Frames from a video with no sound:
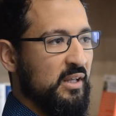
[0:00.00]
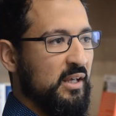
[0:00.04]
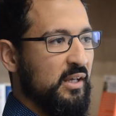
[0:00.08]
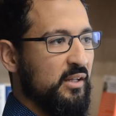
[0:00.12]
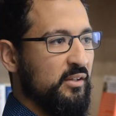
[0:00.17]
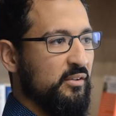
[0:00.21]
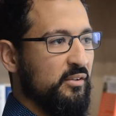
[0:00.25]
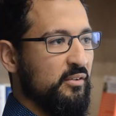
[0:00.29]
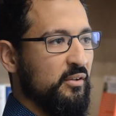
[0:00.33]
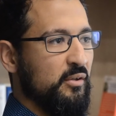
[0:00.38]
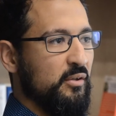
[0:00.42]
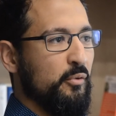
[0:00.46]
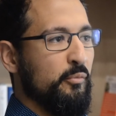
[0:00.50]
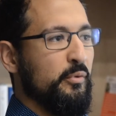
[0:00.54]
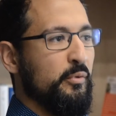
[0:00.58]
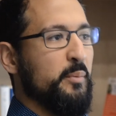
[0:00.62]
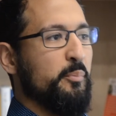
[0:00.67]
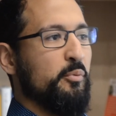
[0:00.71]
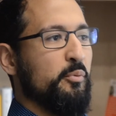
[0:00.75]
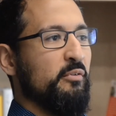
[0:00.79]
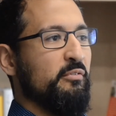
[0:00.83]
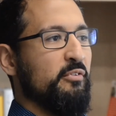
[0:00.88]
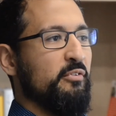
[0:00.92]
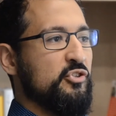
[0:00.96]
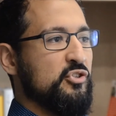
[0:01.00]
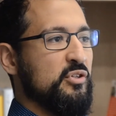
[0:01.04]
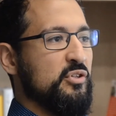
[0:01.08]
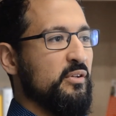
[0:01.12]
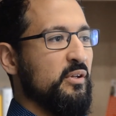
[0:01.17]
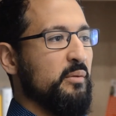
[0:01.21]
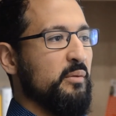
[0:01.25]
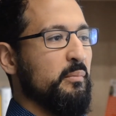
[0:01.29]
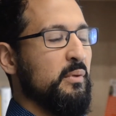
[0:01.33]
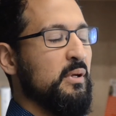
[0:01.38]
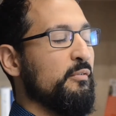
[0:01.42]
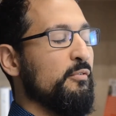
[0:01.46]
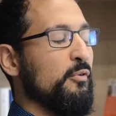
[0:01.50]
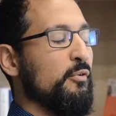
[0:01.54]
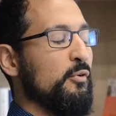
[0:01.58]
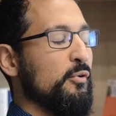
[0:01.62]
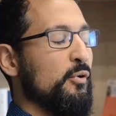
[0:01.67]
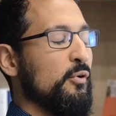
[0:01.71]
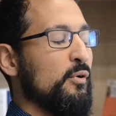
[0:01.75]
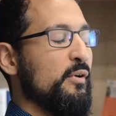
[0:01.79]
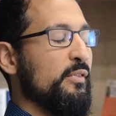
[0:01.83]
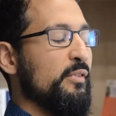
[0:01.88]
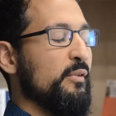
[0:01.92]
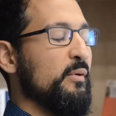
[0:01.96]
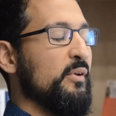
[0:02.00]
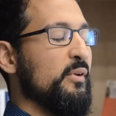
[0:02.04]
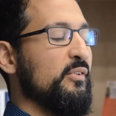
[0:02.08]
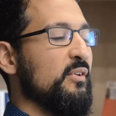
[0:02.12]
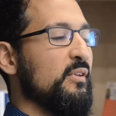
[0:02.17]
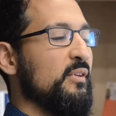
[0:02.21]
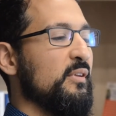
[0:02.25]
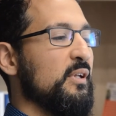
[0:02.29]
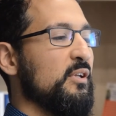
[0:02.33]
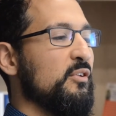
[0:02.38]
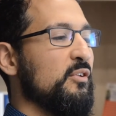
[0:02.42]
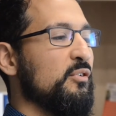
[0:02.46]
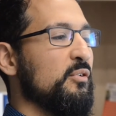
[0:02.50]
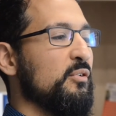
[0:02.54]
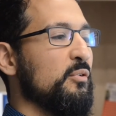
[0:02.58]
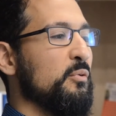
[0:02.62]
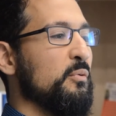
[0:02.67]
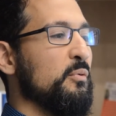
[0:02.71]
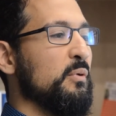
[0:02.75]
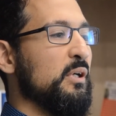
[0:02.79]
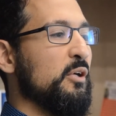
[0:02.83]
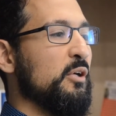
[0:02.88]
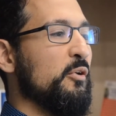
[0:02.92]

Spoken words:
and re-provision them for no other reason than to